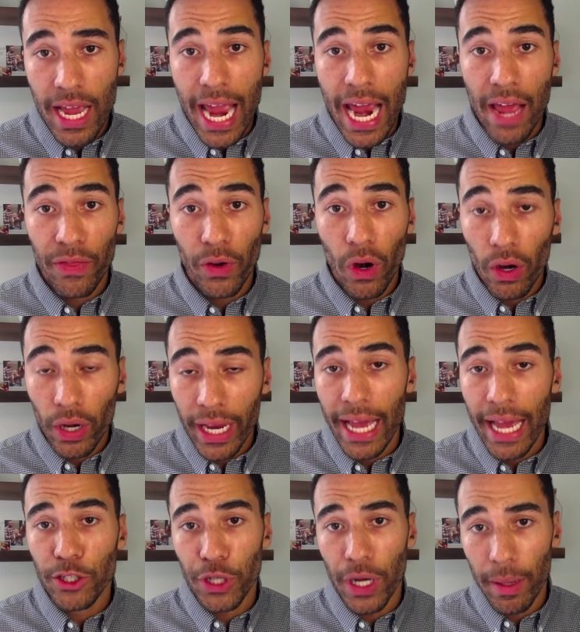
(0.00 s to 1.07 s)
And there are
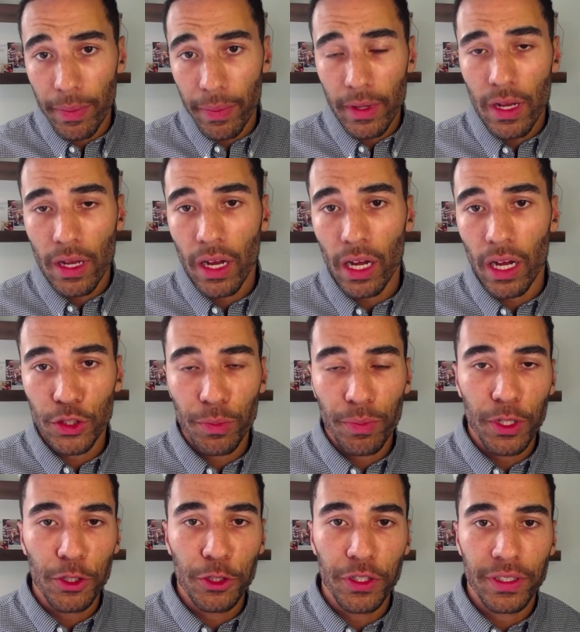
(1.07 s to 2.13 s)
catch-up
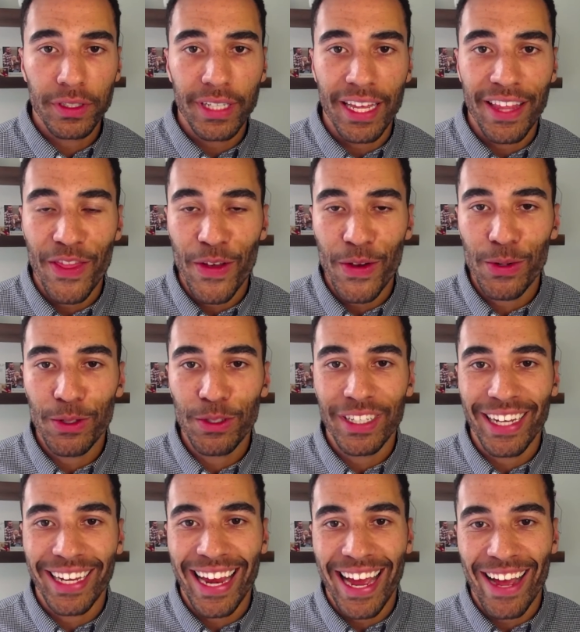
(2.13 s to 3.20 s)
contributions in those
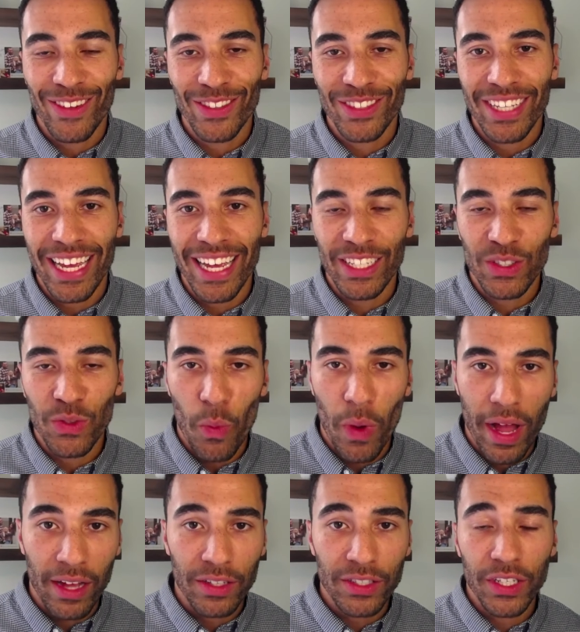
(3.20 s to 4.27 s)
accounts as
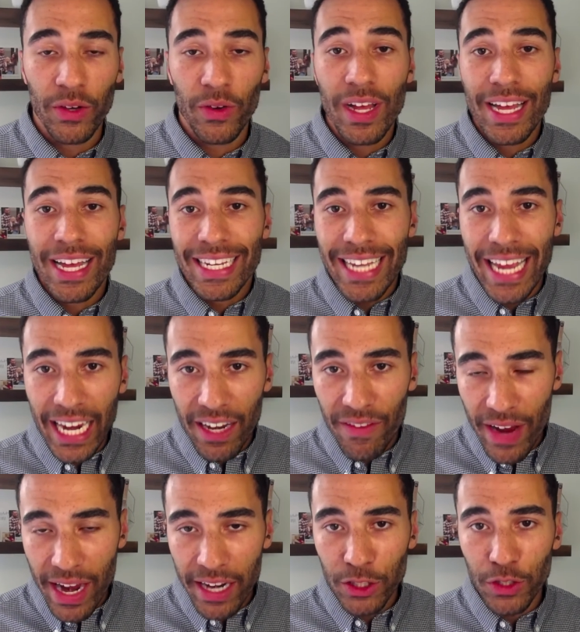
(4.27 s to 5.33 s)
well. So take
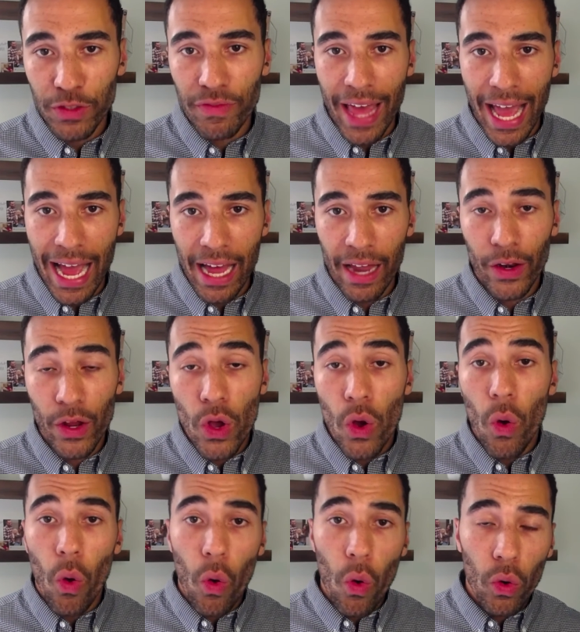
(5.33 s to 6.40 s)
advantage of that,
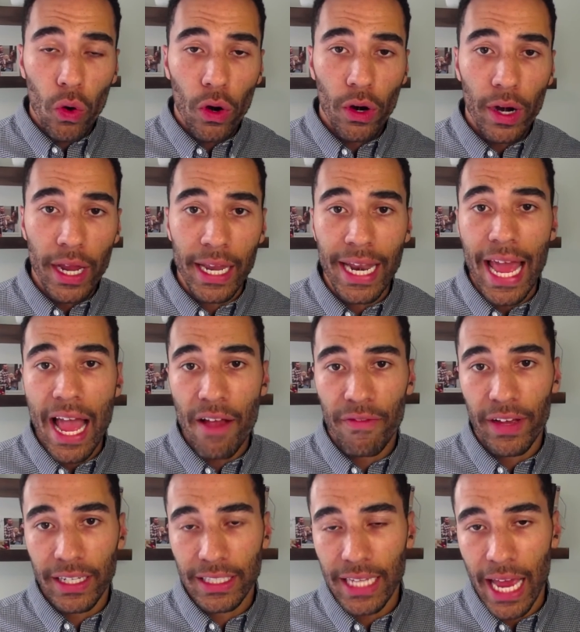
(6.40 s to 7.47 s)
or an
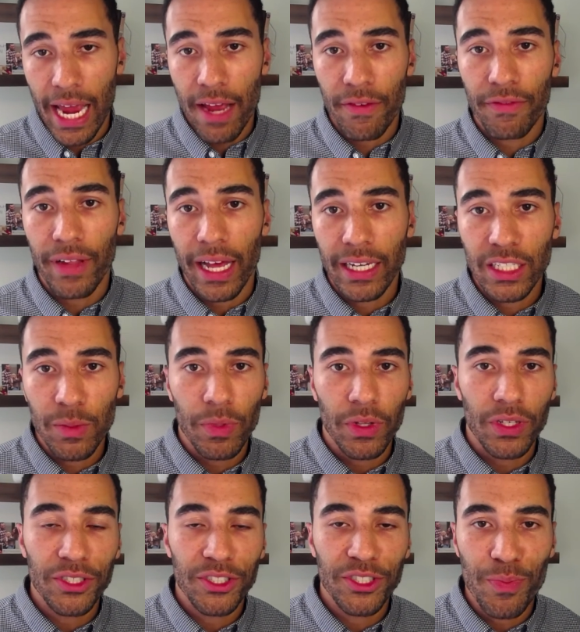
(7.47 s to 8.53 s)
FSA, a
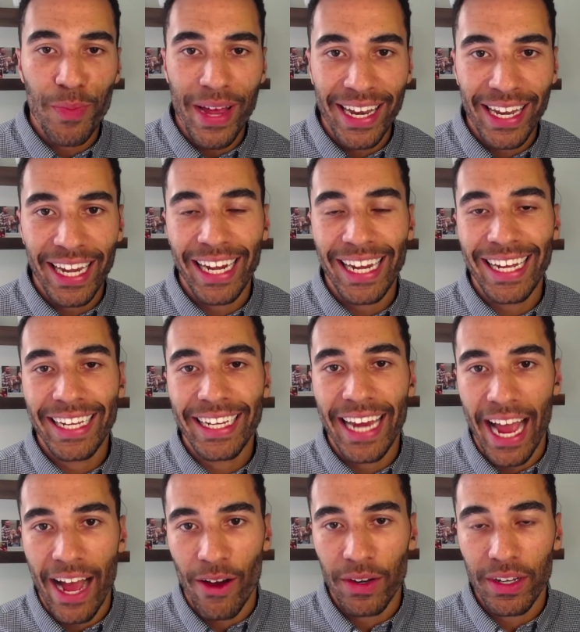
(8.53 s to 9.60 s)
flexible spending
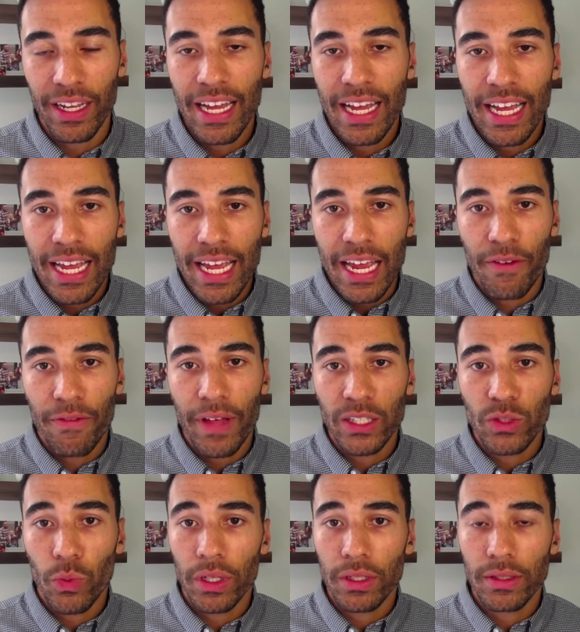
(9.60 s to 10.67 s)
account, if
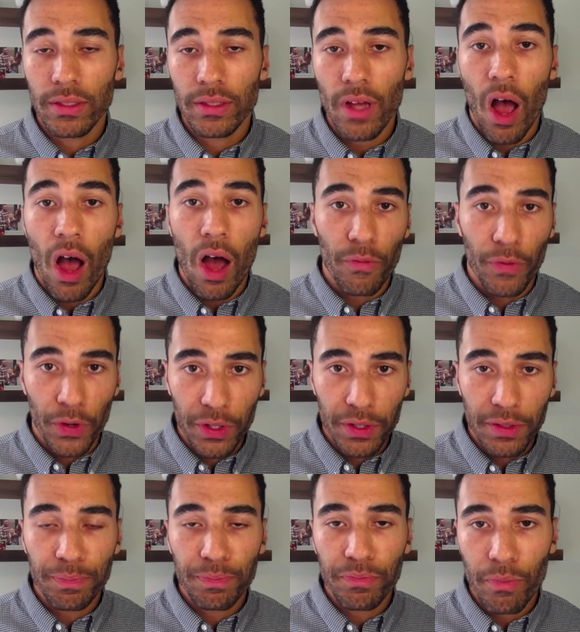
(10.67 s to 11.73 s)
that's what's offered
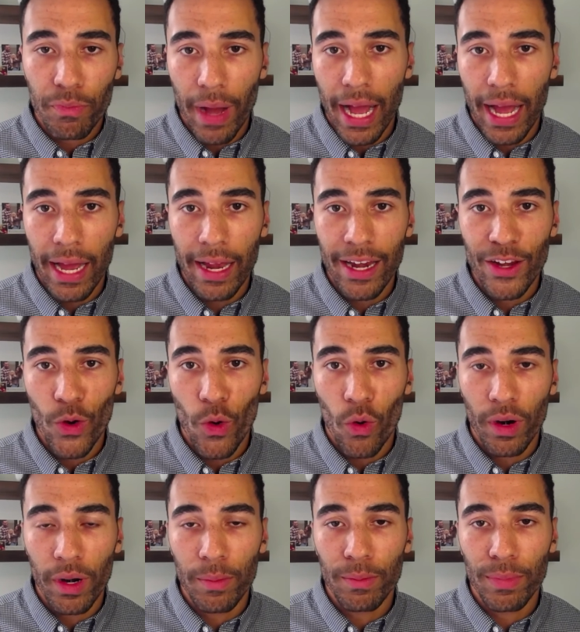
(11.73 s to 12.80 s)
by
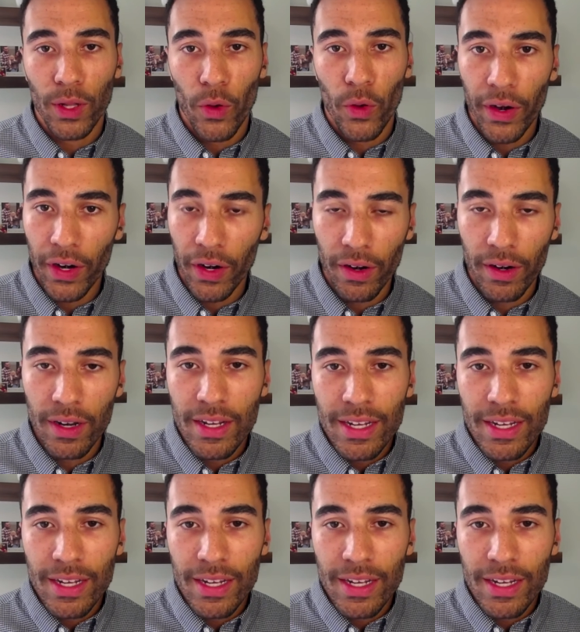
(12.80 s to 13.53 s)
your employer.